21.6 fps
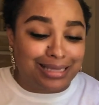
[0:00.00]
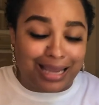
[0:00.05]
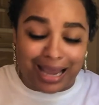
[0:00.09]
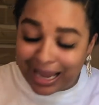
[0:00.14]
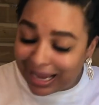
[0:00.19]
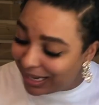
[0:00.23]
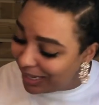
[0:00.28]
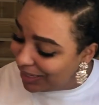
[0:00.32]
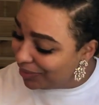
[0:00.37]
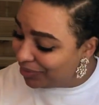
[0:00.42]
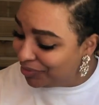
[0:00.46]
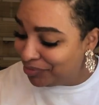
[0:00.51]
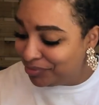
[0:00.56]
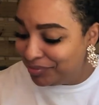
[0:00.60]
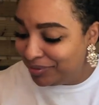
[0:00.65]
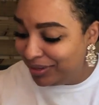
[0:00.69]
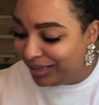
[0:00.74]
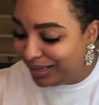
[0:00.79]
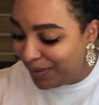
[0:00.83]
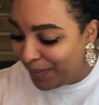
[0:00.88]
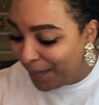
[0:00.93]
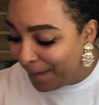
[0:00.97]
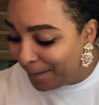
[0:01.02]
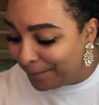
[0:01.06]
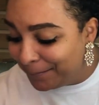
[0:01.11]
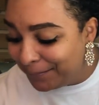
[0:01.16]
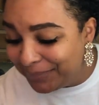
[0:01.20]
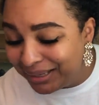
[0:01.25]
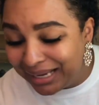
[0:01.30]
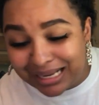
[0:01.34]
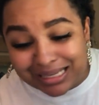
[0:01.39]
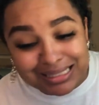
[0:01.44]
down.
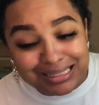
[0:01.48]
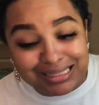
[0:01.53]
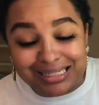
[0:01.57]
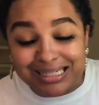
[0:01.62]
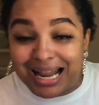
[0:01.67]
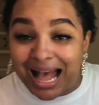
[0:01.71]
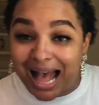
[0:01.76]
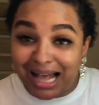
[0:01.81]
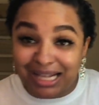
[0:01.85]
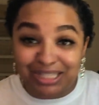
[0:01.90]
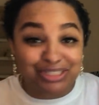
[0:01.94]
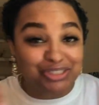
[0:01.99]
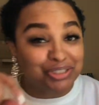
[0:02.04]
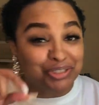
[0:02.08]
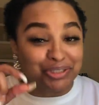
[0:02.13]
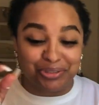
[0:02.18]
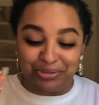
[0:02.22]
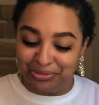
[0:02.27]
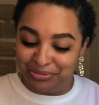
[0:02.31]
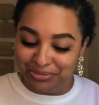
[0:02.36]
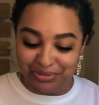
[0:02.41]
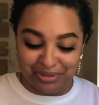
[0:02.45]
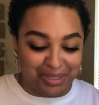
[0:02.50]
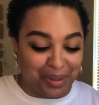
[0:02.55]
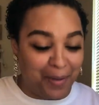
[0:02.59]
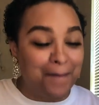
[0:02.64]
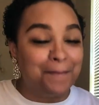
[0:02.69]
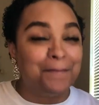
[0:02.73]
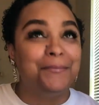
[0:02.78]
Best nachos.